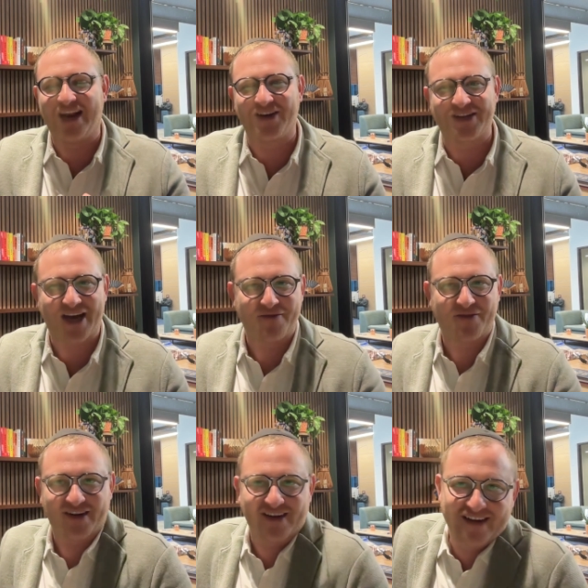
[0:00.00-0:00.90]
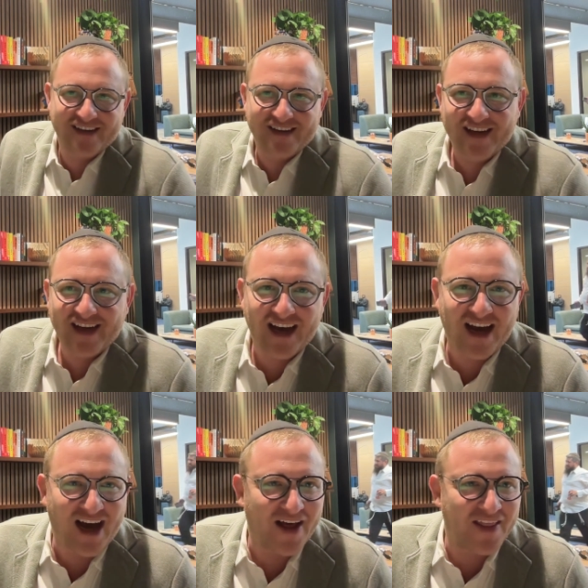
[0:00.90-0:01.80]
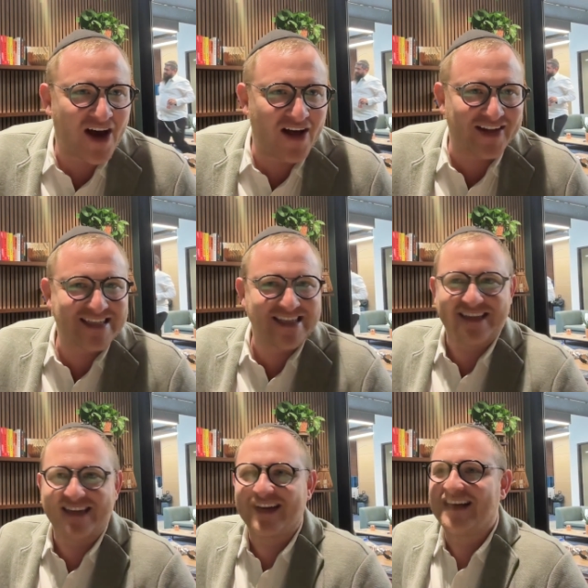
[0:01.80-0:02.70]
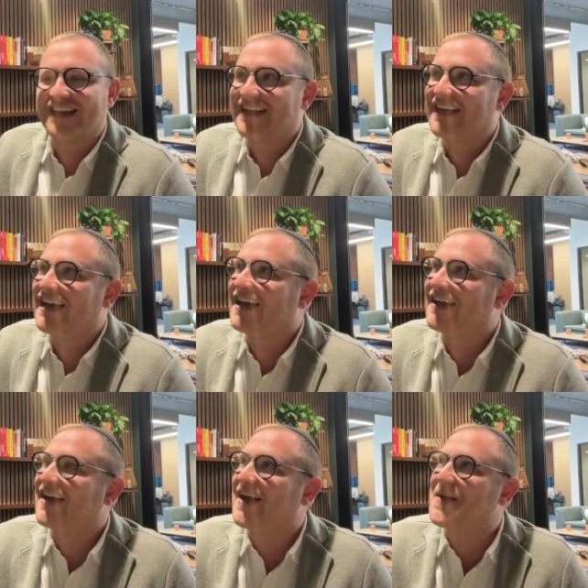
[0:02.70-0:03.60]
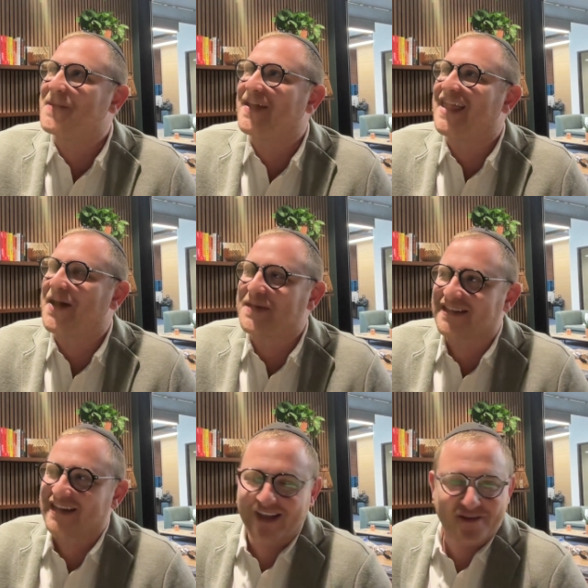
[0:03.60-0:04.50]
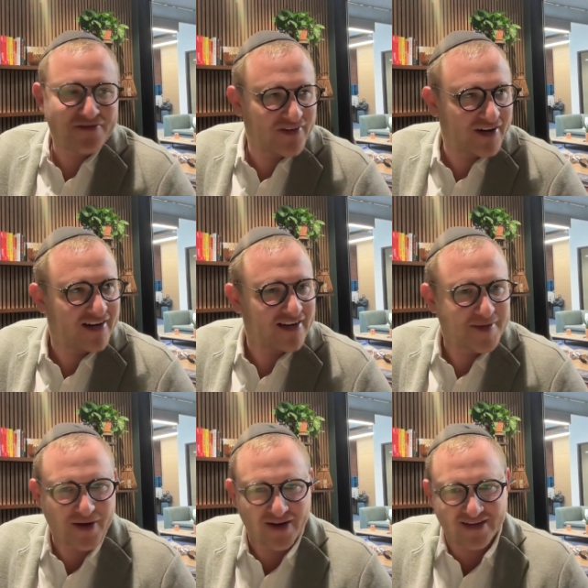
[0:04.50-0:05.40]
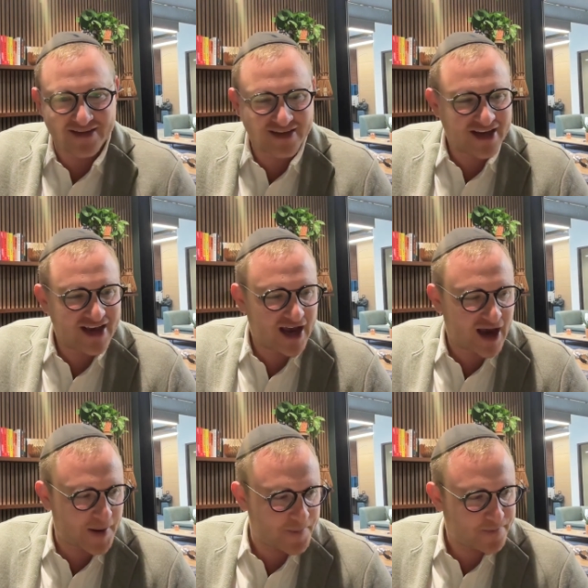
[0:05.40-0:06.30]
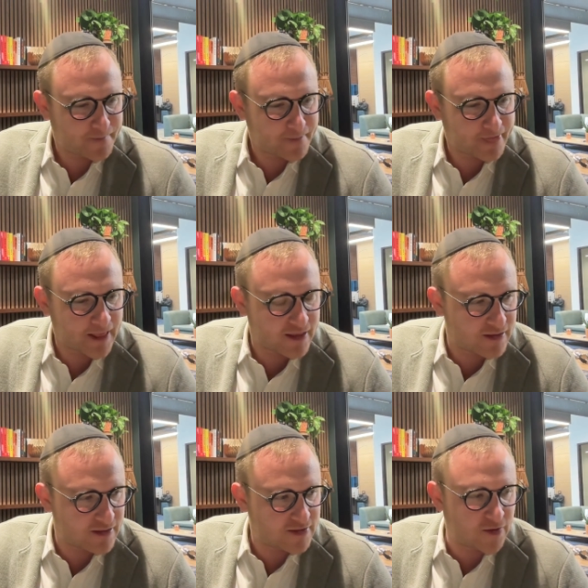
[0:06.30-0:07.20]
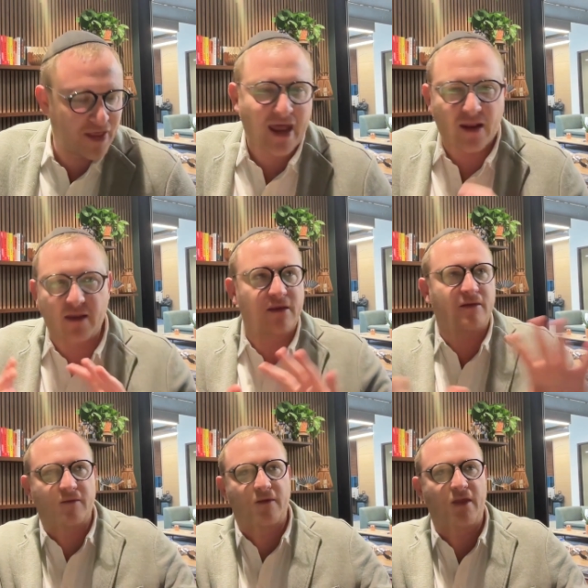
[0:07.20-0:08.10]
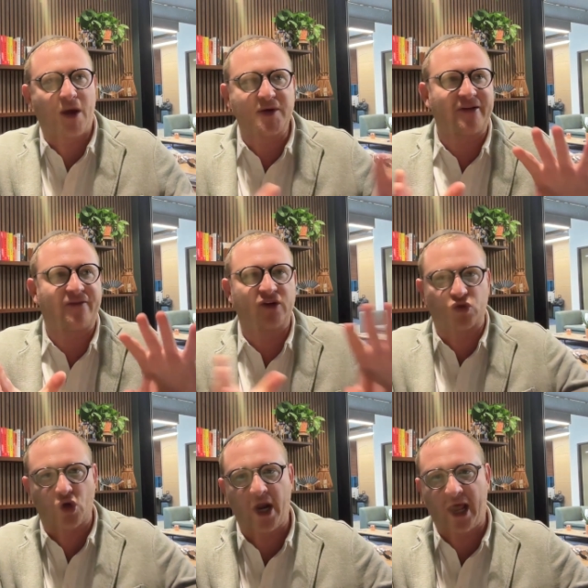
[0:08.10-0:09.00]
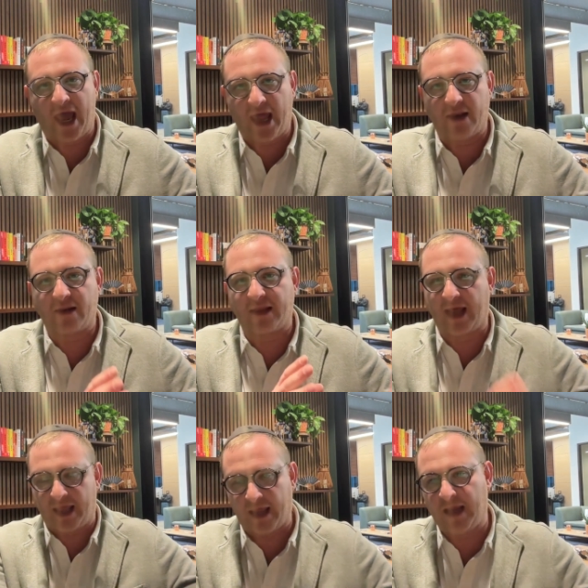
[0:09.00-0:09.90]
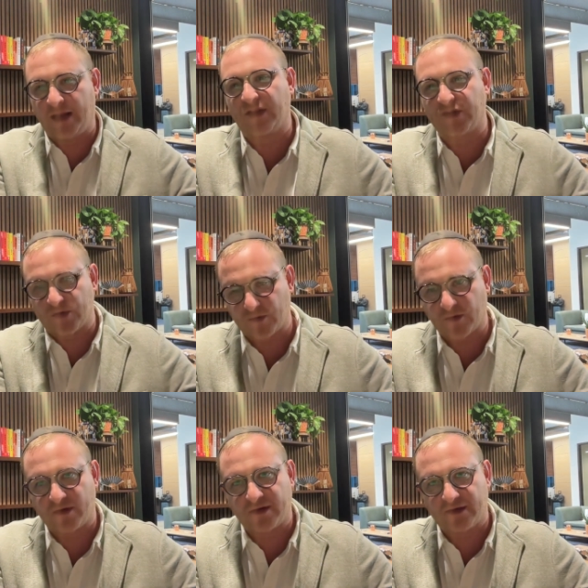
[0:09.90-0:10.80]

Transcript: it here in time for uh, the holiday season. Um, that was a, a fun experience. Um, so that that was my first run at getting into